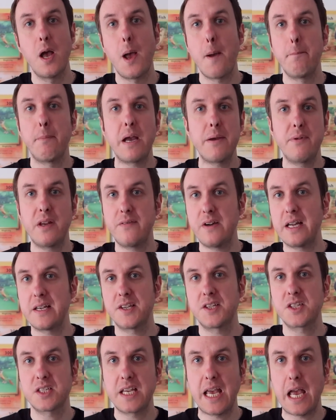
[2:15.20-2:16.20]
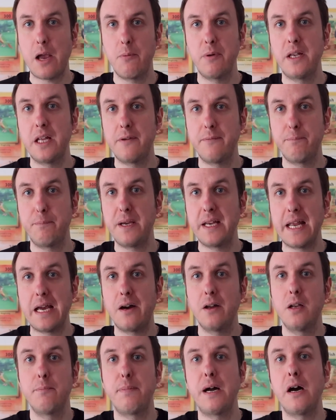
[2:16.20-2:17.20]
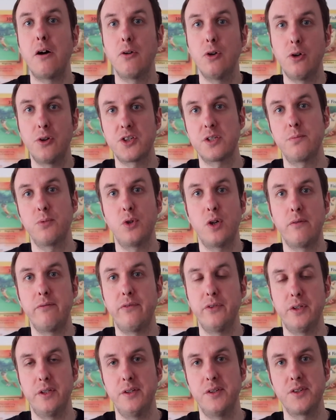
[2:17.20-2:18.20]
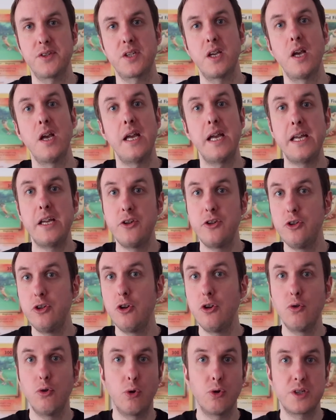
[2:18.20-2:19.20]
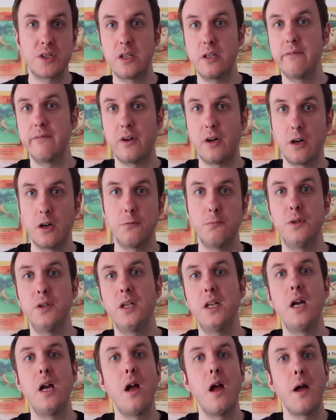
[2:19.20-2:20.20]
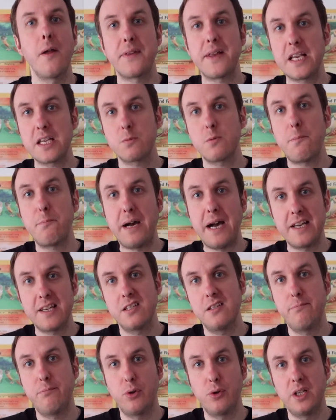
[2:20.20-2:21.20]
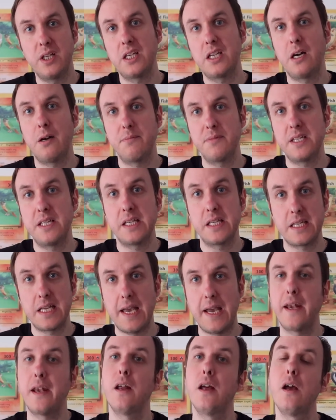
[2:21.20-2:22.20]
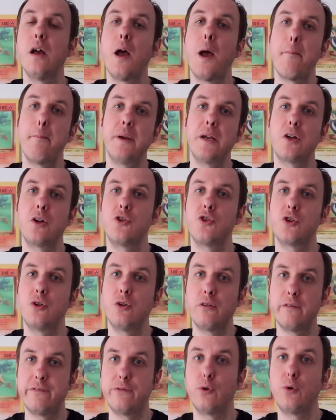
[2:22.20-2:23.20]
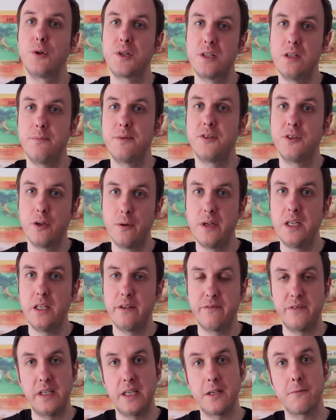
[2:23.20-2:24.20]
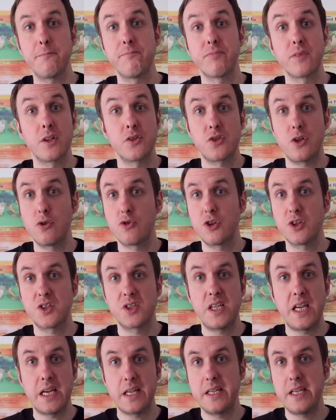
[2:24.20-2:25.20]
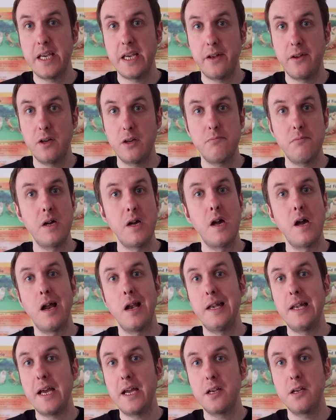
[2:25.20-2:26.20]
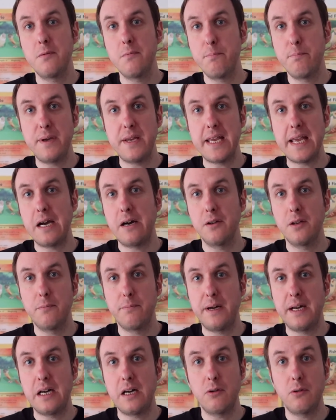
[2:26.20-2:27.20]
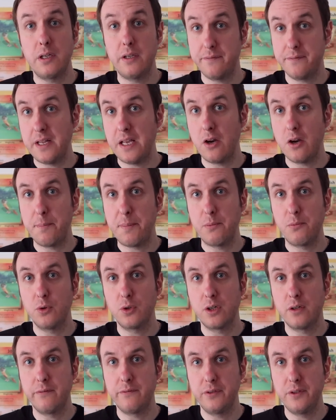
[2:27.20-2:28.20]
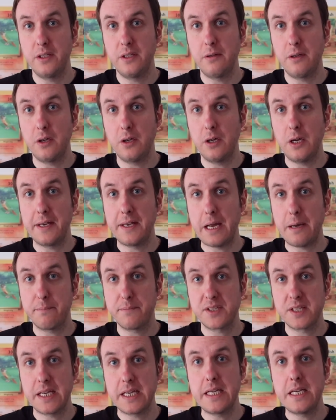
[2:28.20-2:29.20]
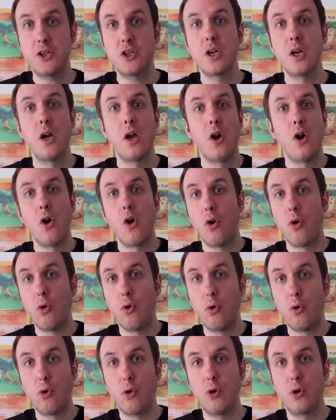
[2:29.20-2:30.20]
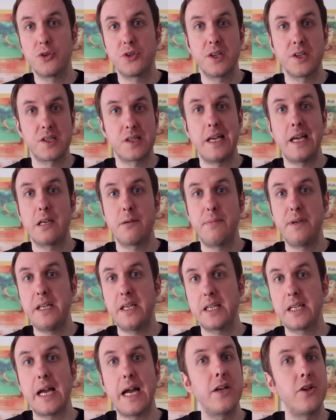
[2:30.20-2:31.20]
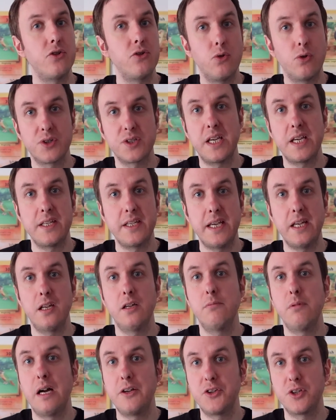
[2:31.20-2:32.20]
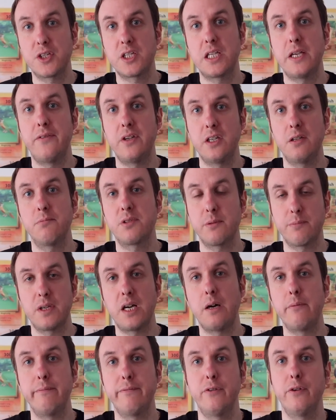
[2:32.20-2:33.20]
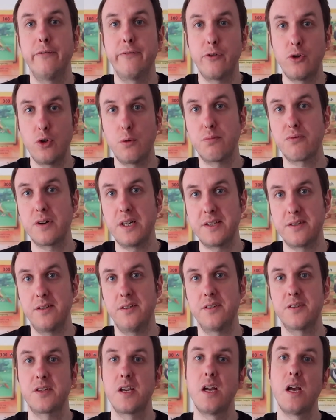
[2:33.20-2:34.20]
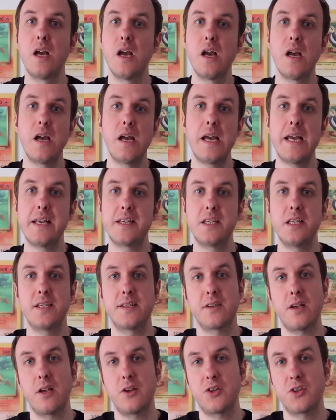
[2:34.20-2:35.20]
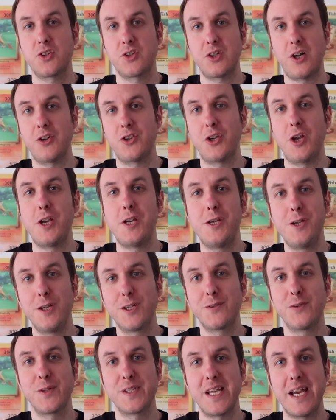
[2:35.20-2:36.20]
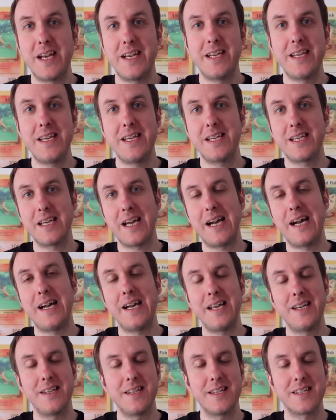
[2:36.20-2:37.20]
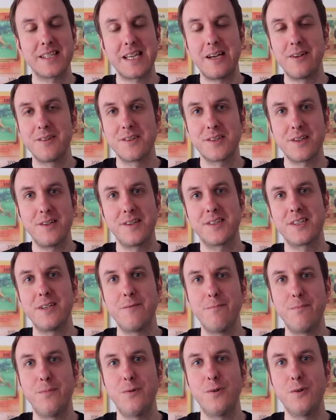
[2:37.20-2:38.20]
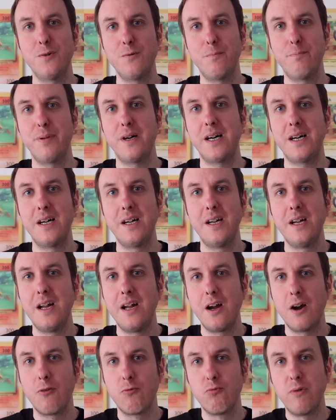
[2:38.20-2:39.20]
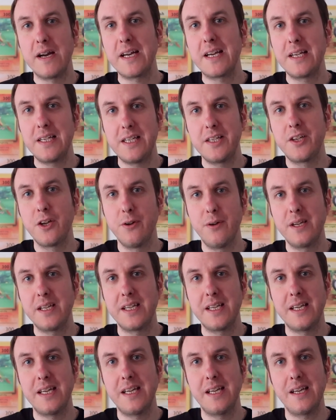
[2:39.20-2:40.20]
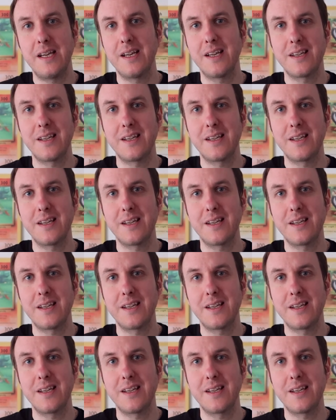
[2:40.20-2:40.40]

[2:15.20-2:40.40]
maybe they've had a scare when they've been out and about and lost some confidence in you or just the environment. That's where passive bonding comes in again, because you're not forcing them to do anything. So you're just sitting near them, letting them be out and about if they're a bit more confident at that stage, or just letting them be in a cage and you're sitting near them and just giving them some comfort through your presence. It is such a useful technique, and it sounds so simple, but regularly doing it